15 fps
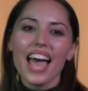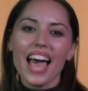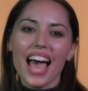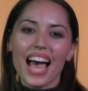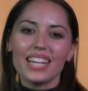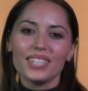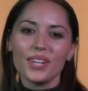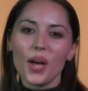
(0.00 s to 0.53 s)

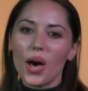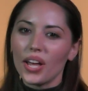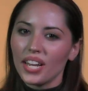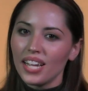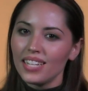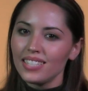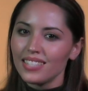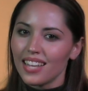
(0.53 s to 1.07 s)
As an
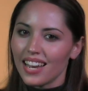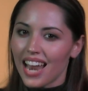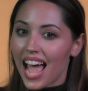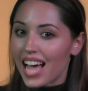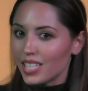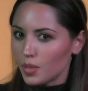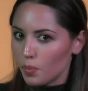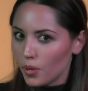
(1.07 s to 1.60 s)
audience and
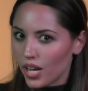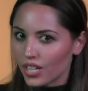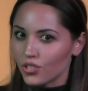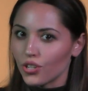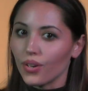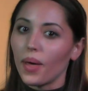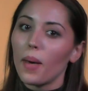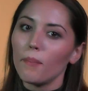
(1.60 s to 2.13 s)
as a
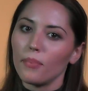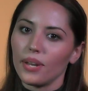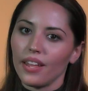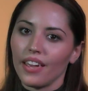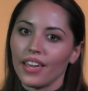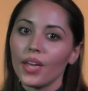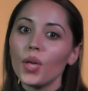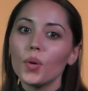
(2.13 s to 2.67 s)
production
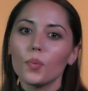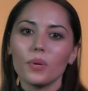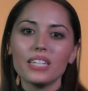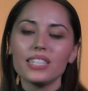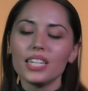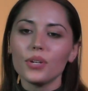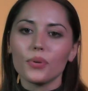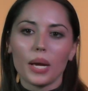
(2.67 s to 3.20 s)
company, we
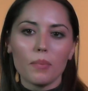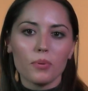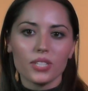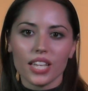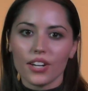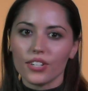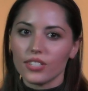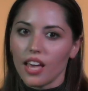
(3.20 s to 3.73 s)
see great
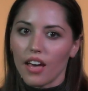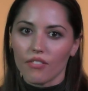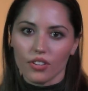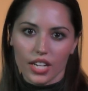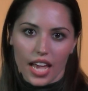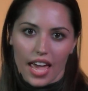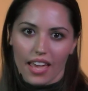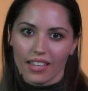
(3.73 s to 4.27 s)
presenters every
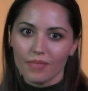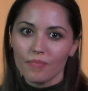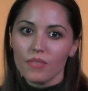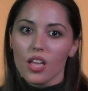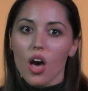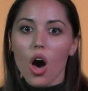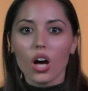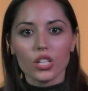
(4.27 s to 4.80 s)
day.
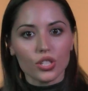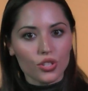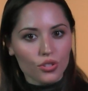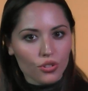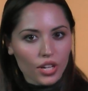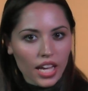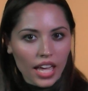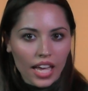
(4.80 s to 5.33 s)
On
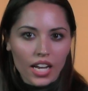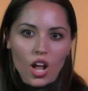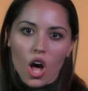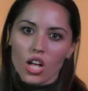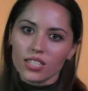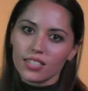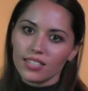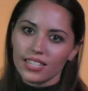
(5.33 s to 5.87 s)
screen,
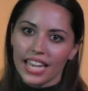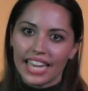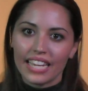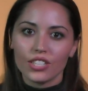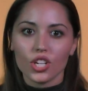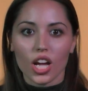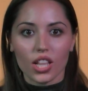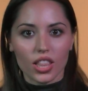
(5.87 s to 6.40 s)
on
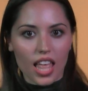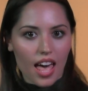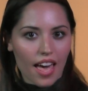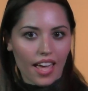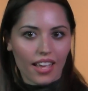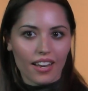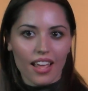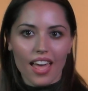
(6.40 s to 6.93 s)
stage,
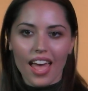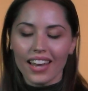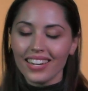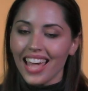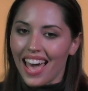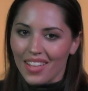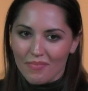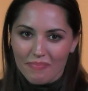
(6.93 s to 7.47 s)
online, and
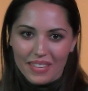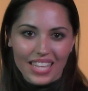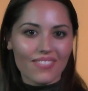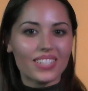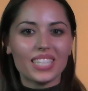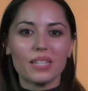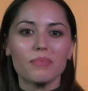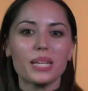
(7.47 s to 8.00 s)
yeah,
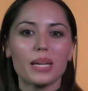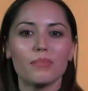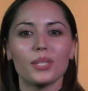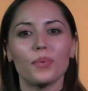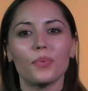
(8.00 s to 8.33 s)
even sometimes at